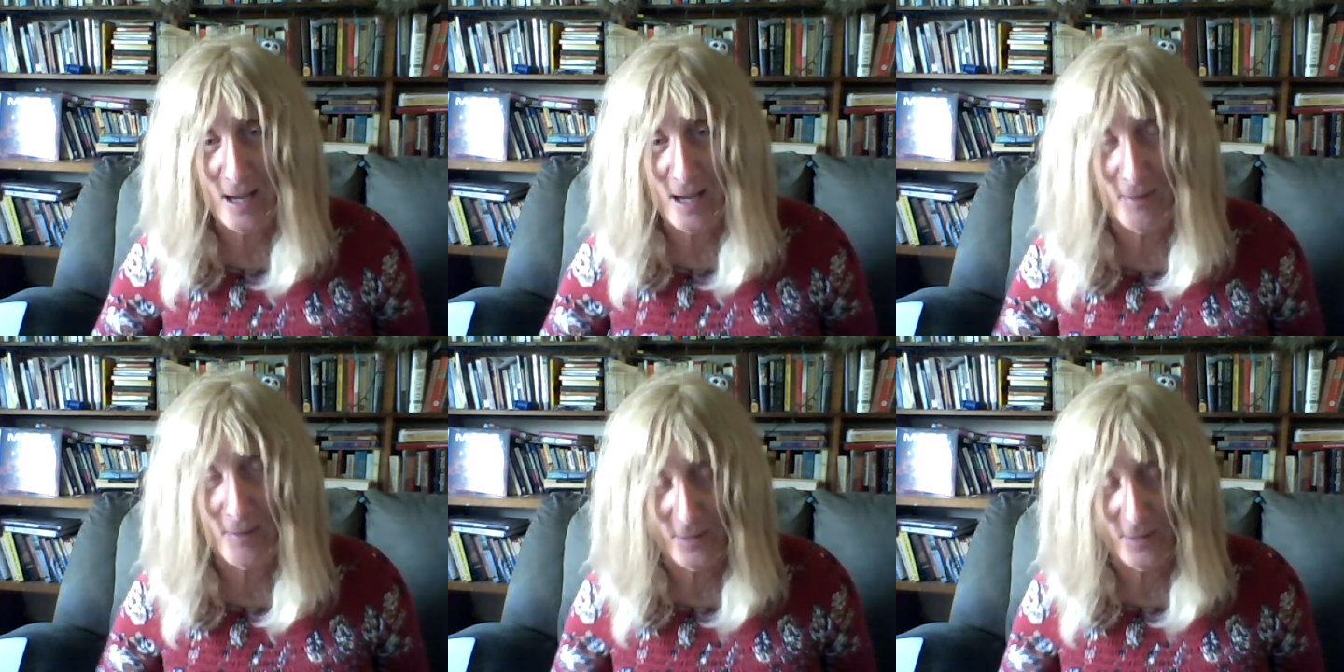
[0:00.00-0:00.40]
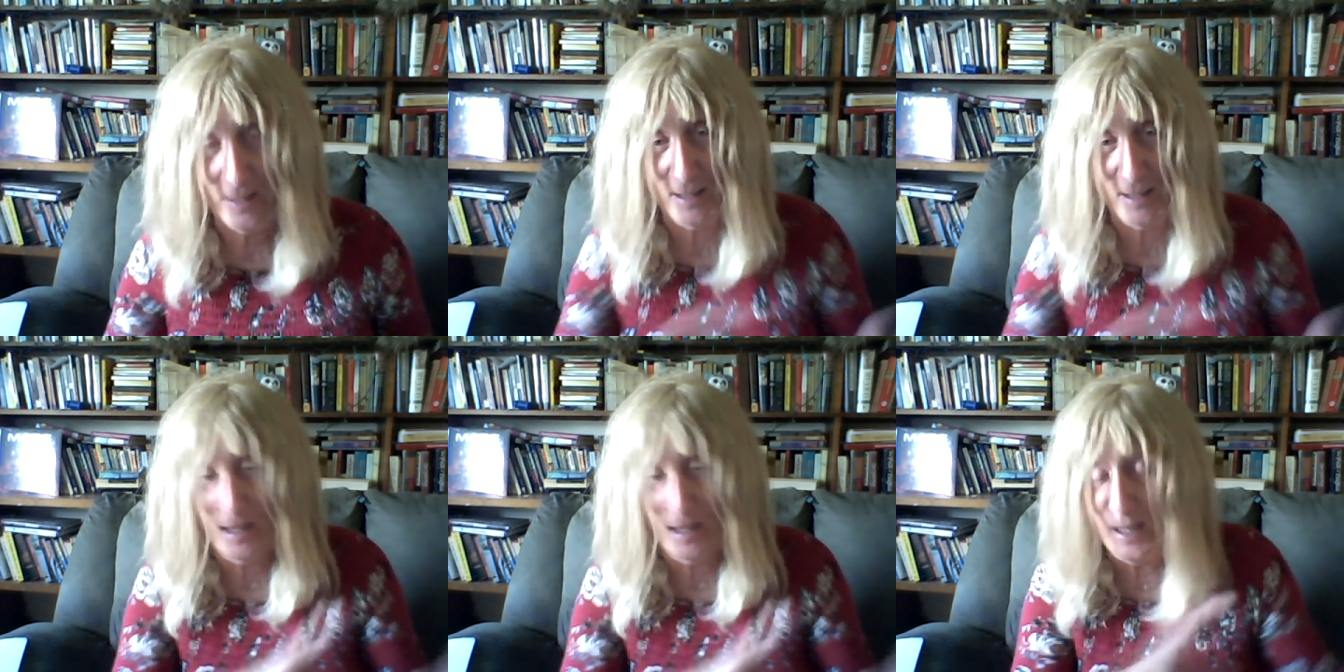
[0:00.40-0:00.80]
of it. I ate,
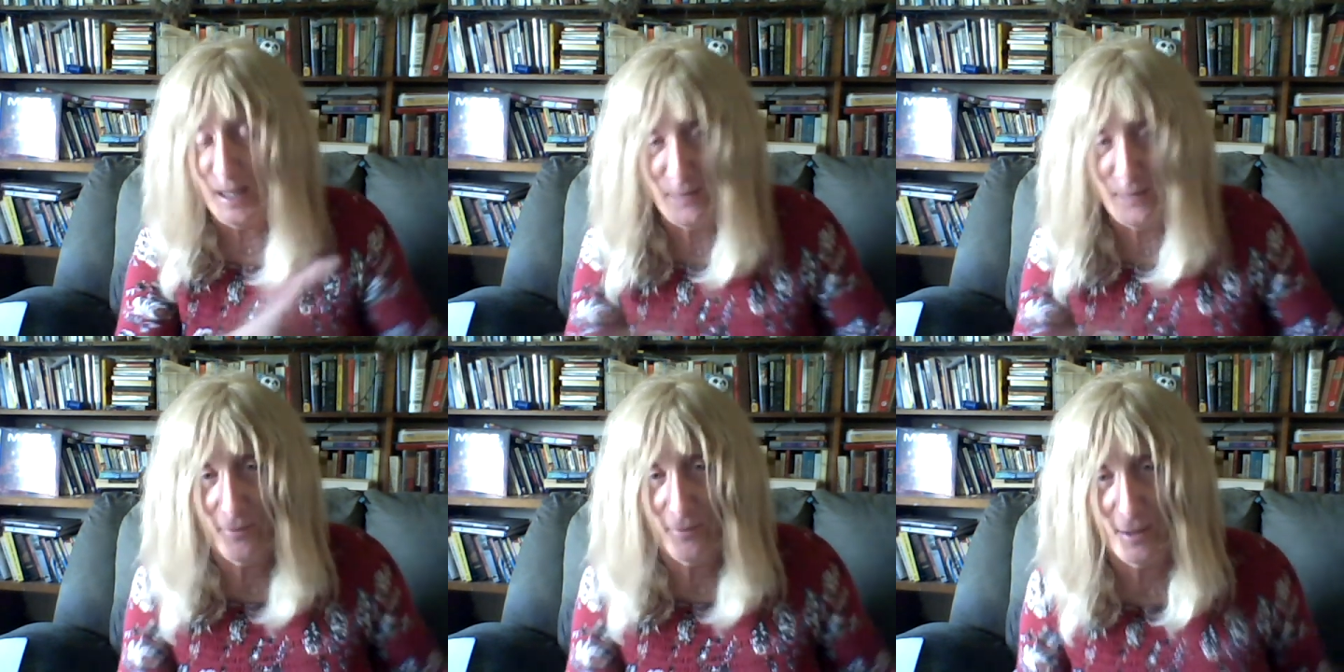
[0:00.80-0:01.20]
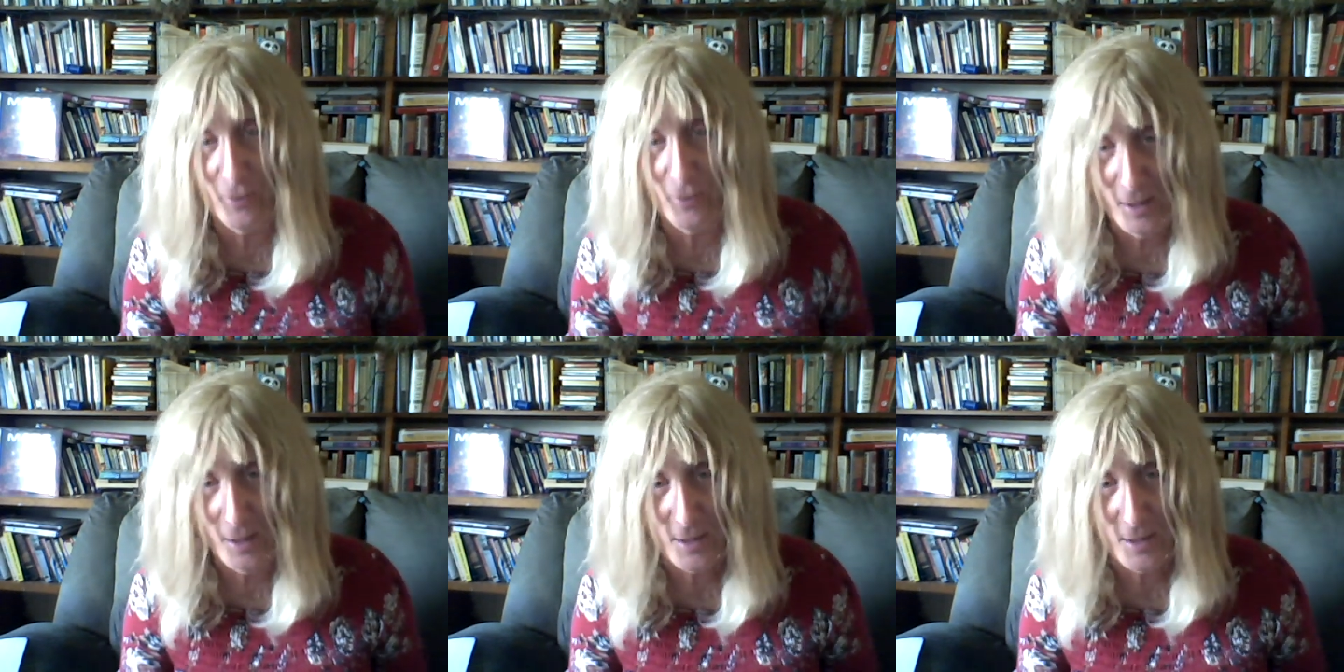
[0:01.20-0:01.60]
I ate fried
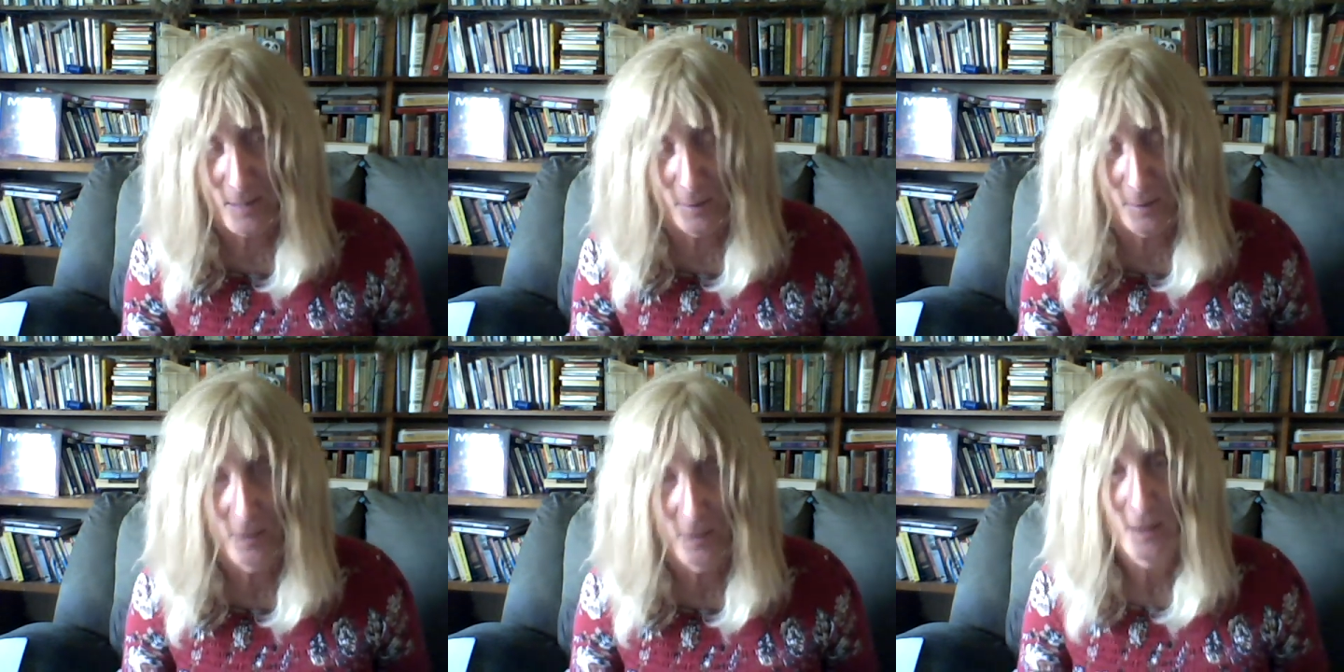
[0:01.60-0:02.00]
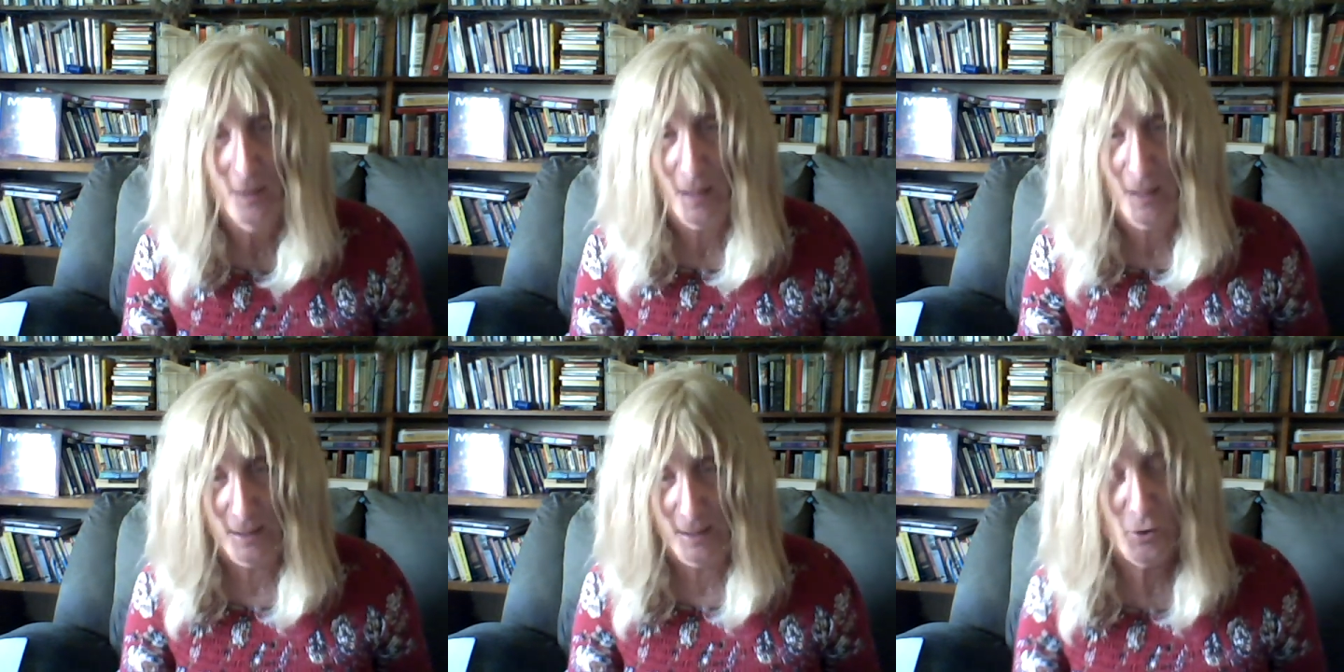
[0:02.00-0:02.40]
grasshoppers, I
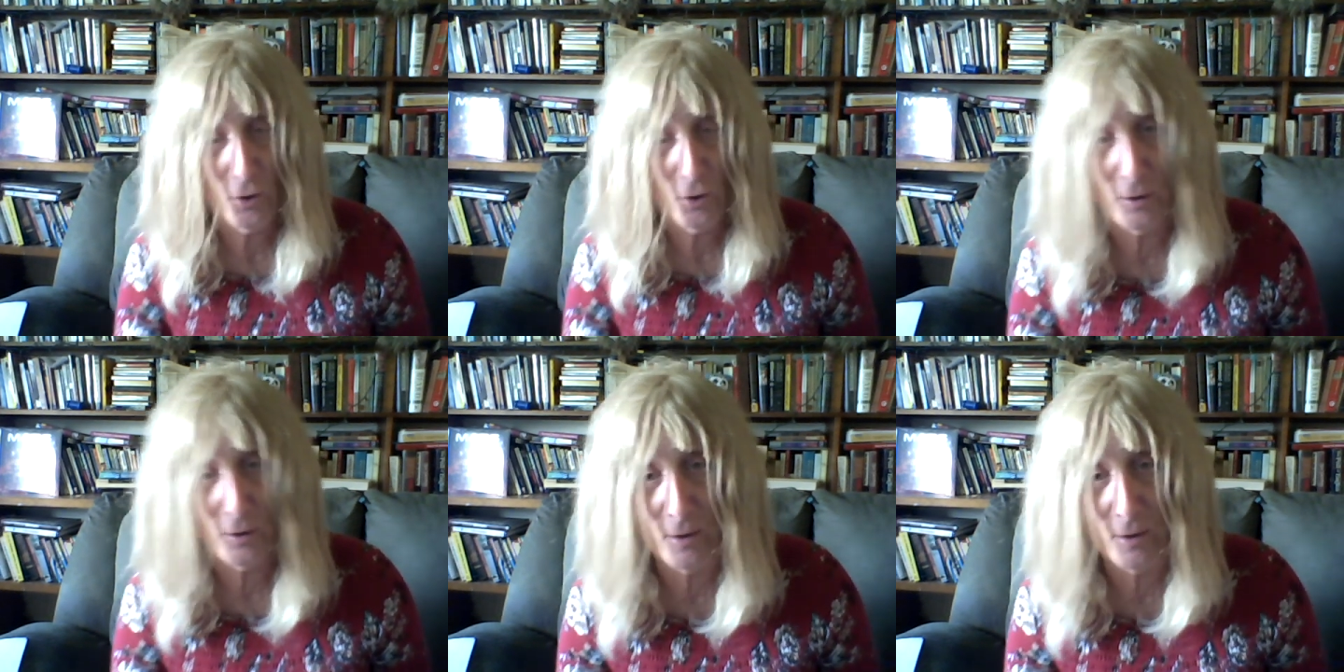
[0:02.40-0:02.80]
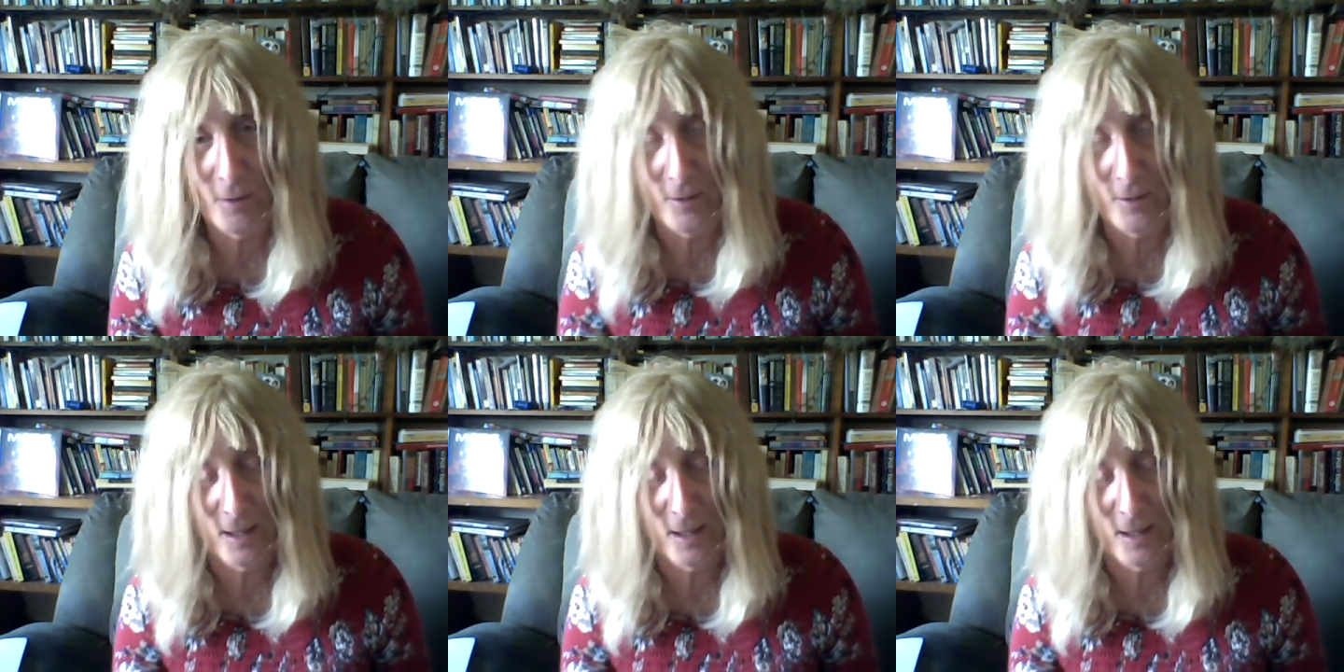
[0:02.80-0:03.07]
ate chocolate covered